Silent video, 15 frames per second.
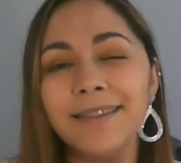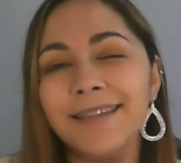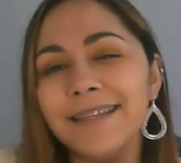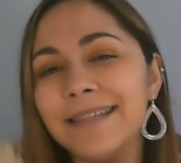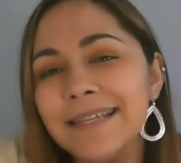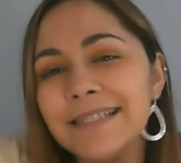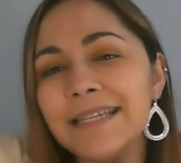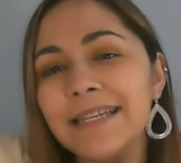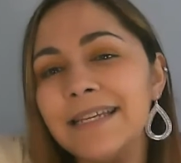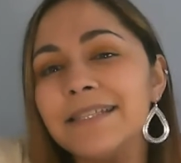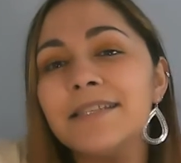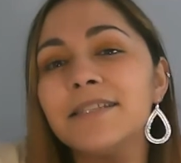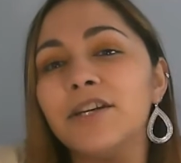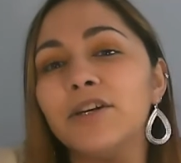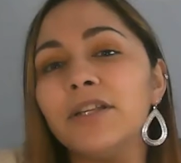It doesn't
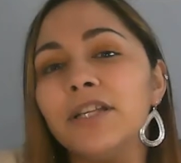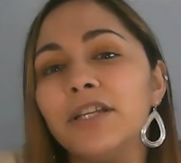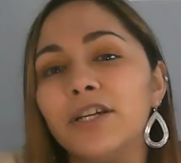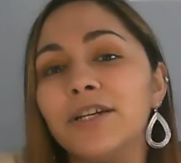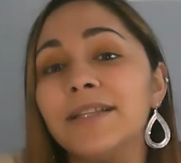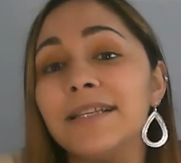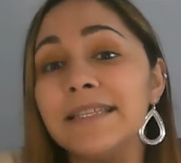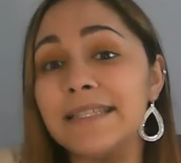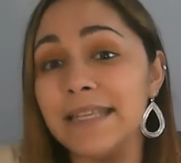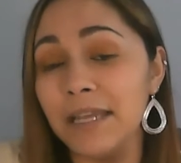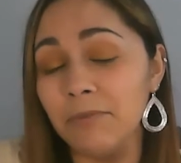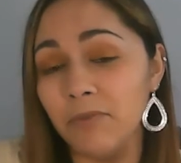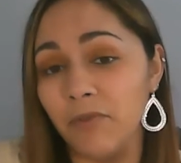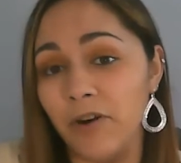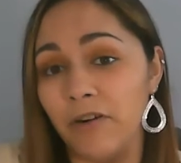necessarily look the
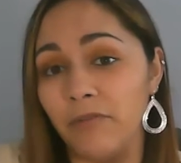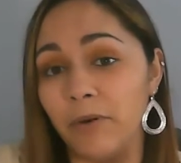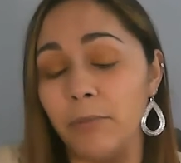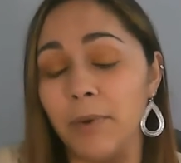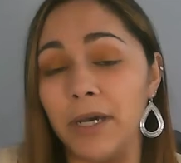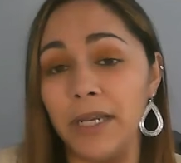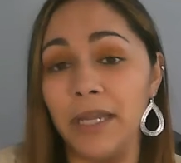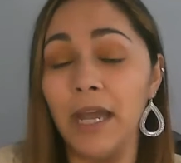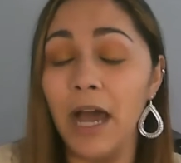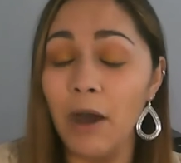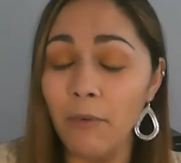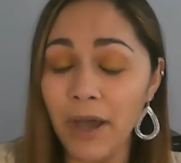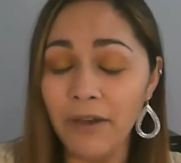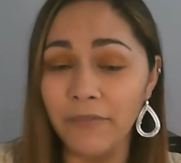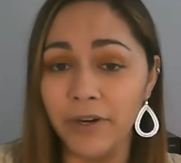same for everybody.
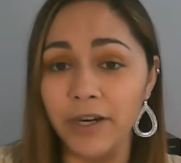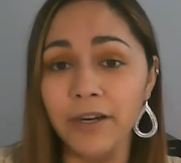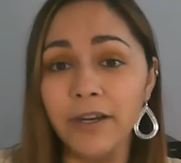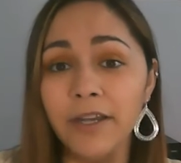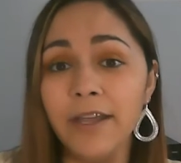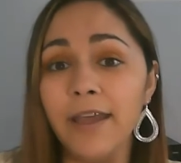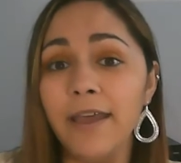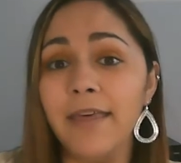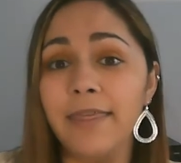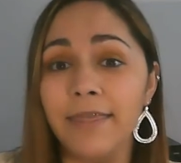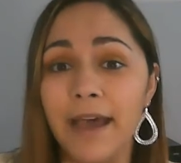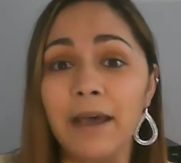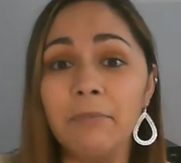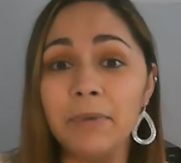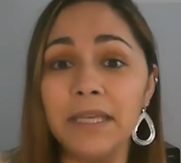However,
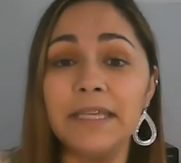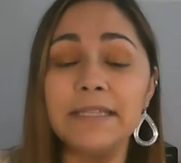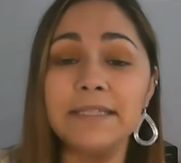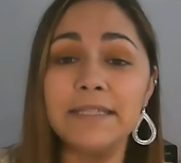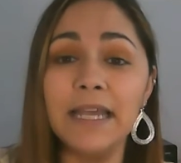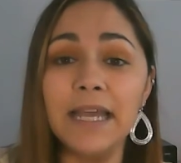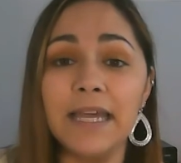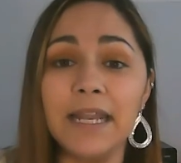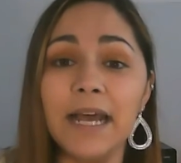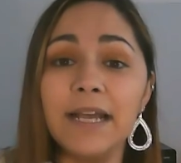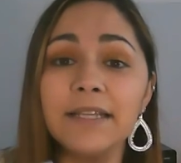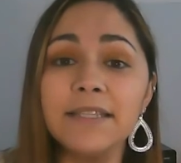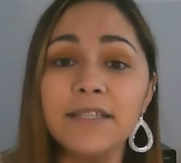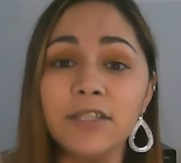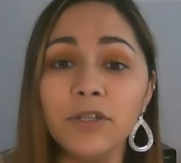that being said,
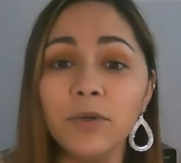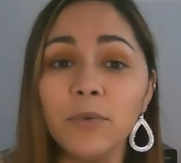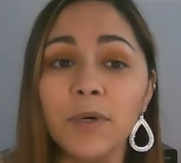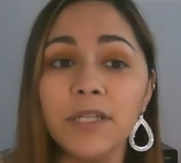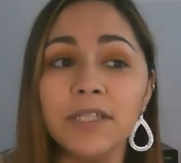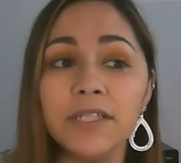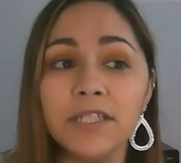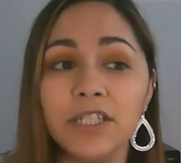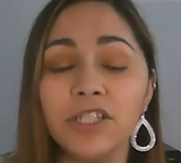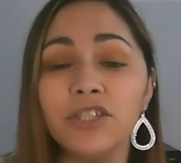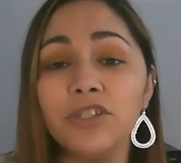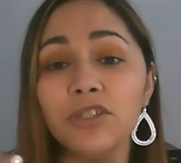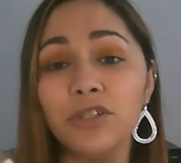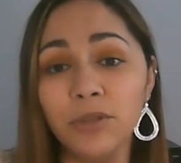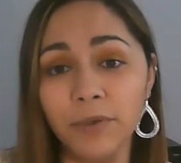I still want to teach
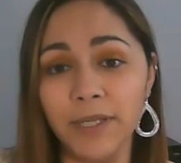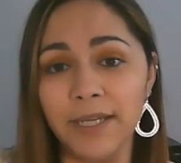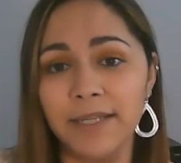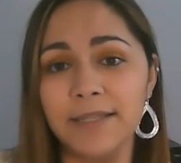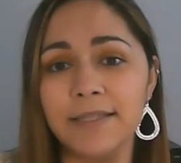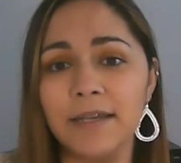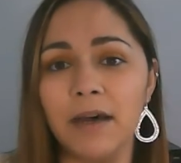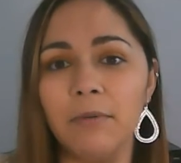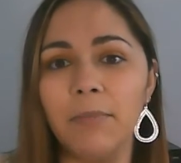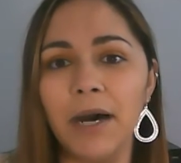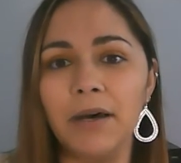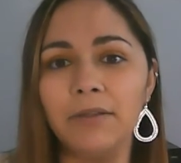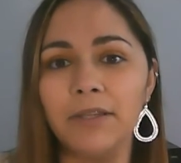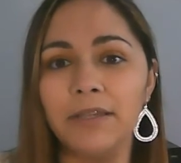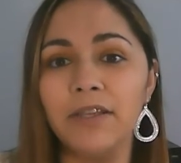students
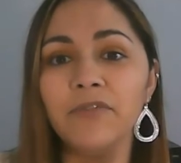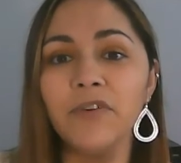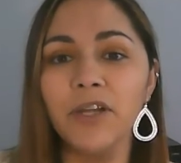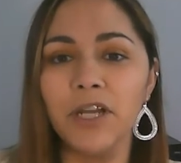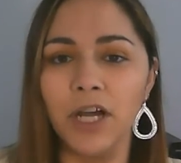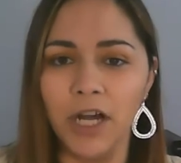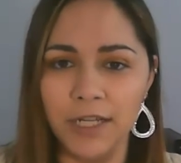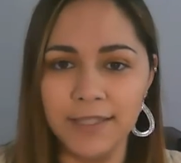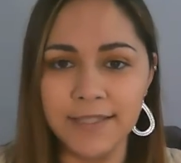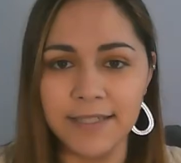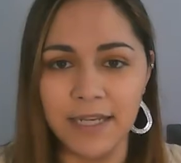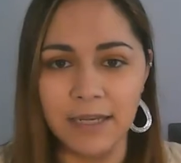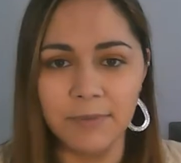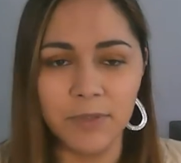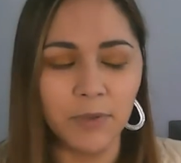about the different
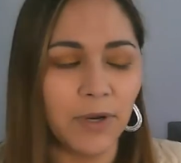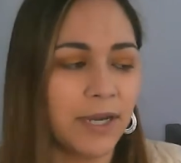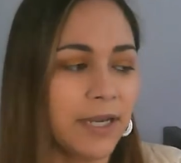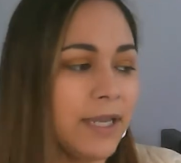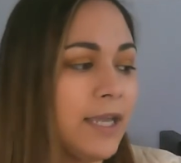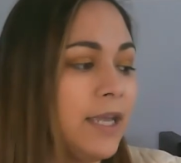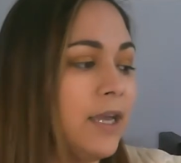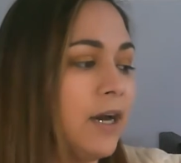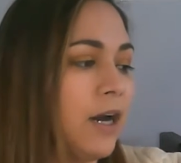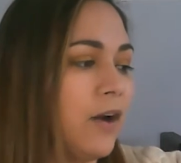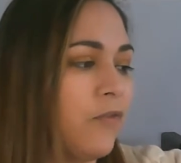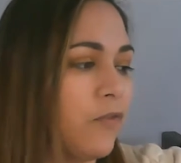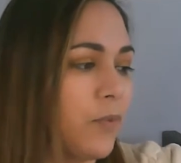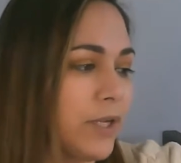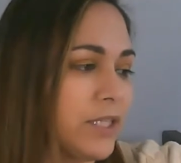concepts, right,
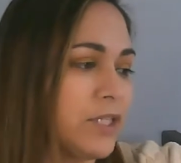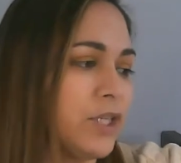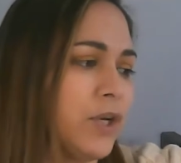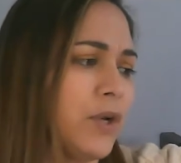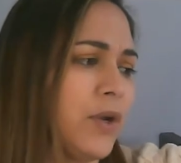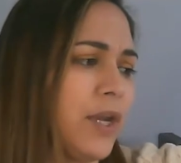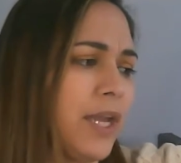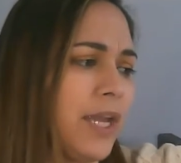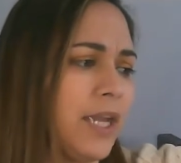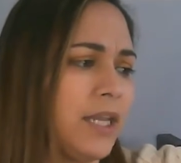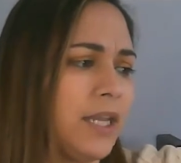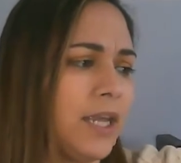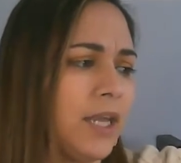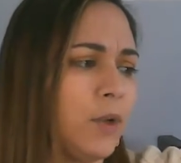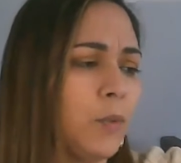of winter
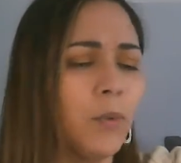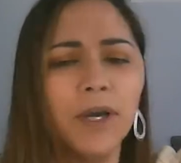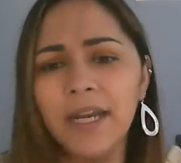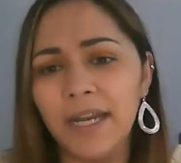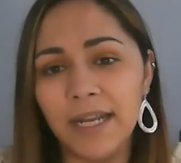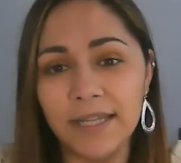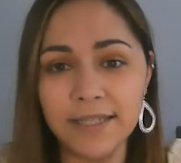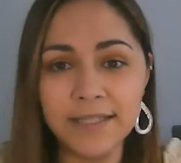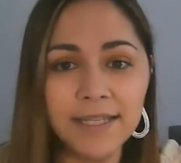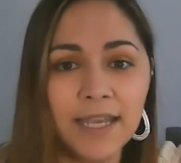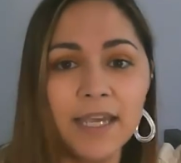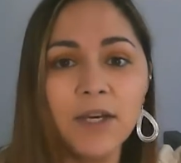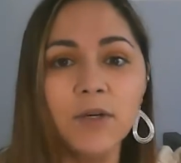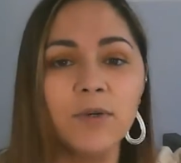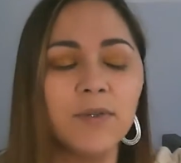and what it
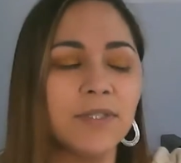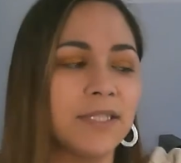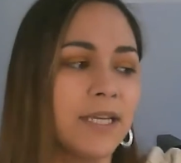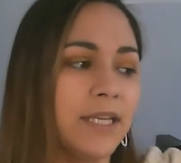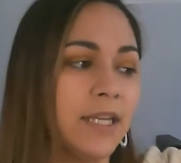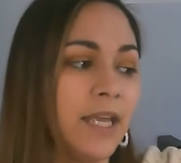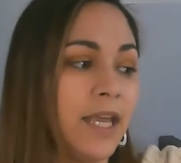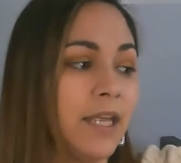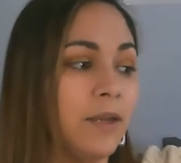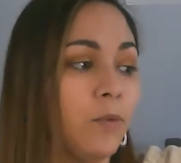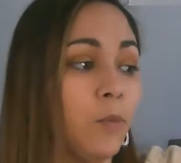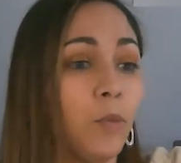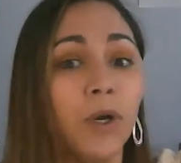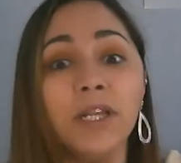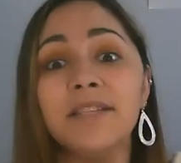entails
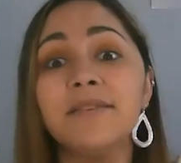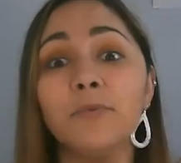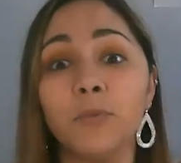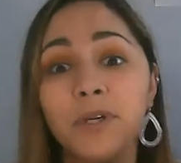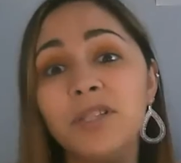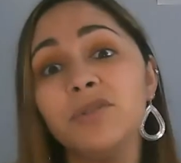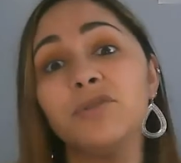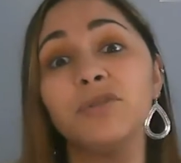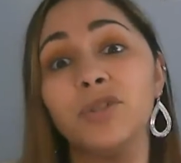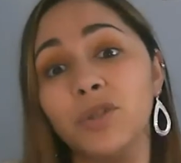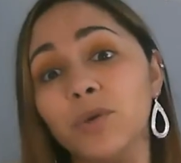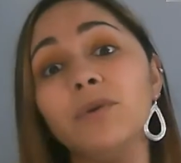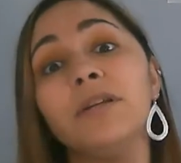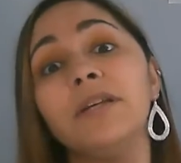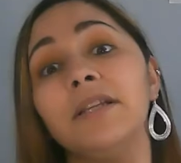and what winter
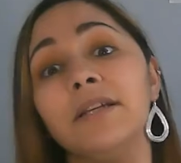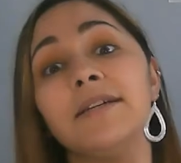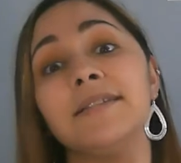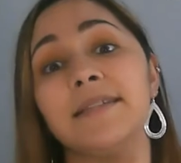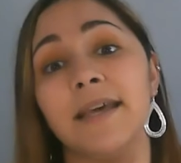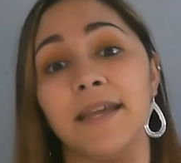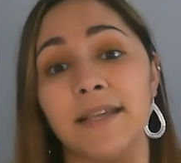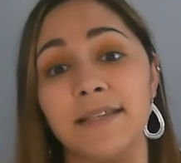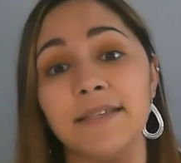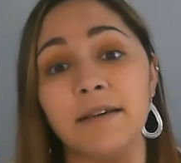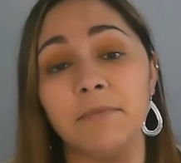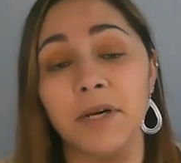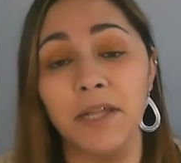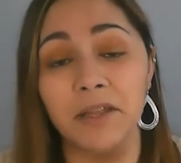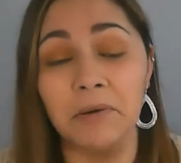truly looks like in
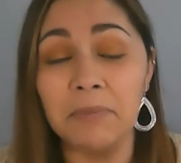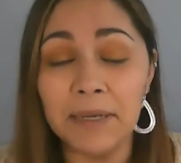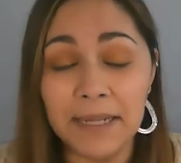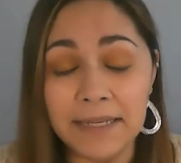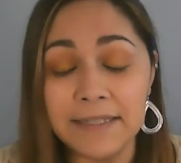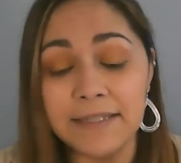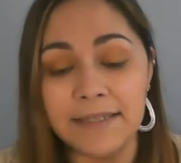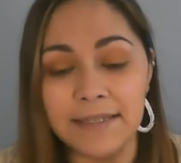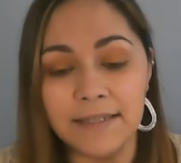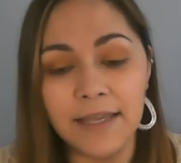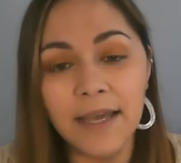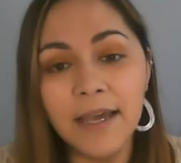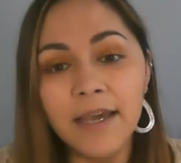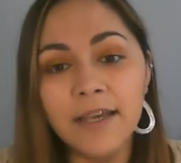some other places.